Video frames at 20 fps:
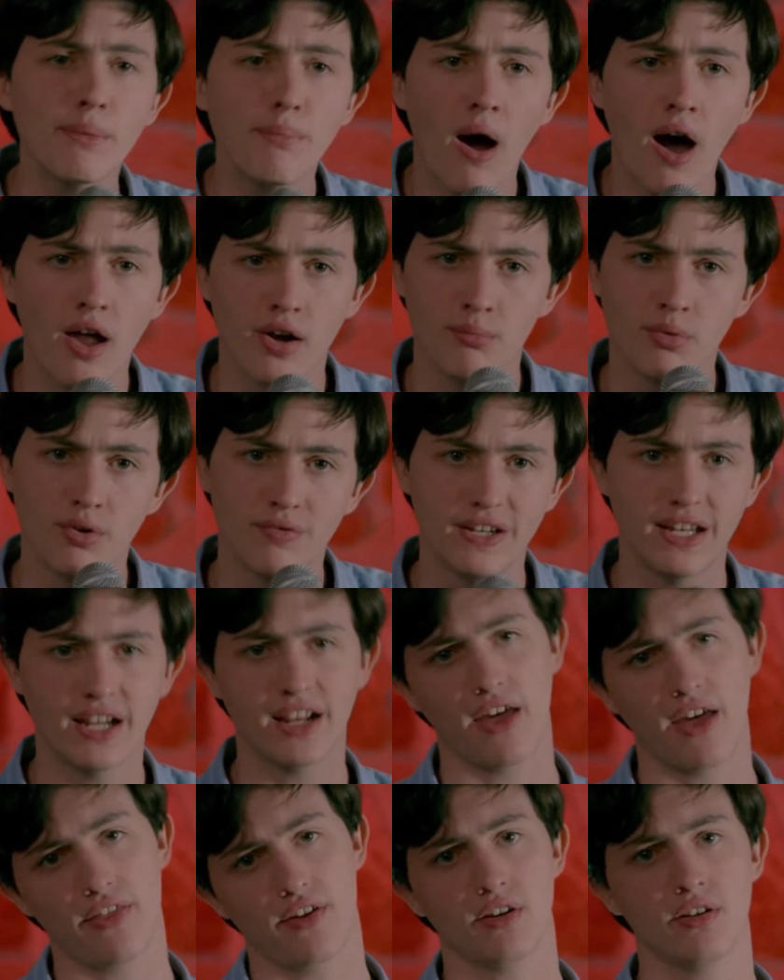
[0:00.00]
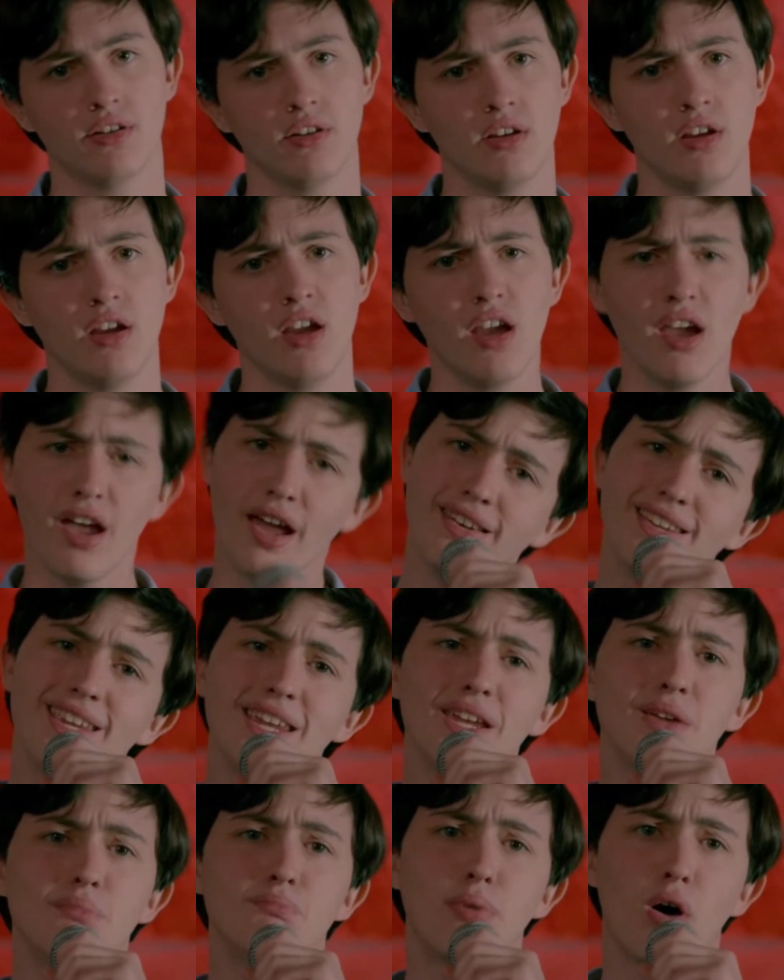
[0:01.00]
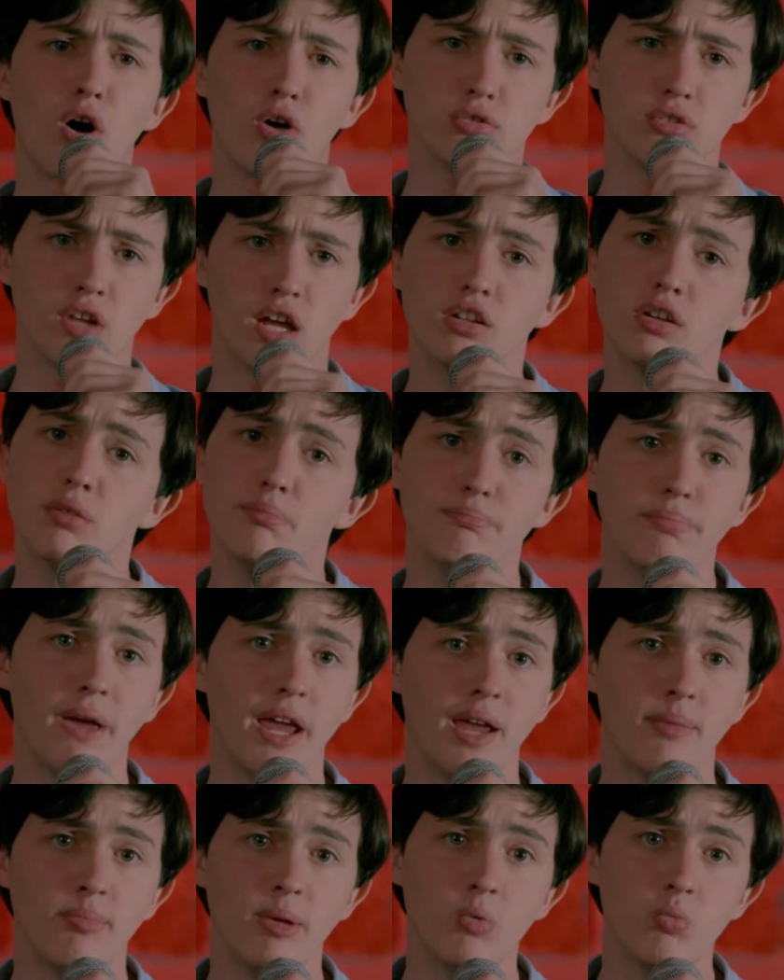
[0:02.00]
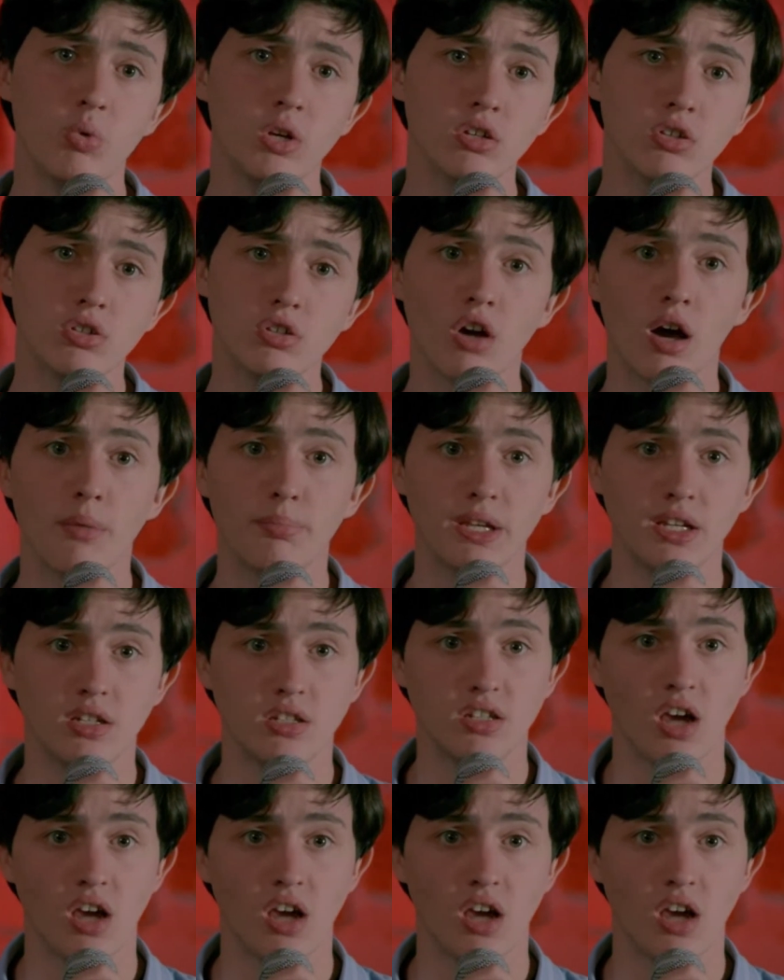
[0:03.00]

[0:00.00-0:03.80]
Potter movie together, and he bawled like a baby when Dobby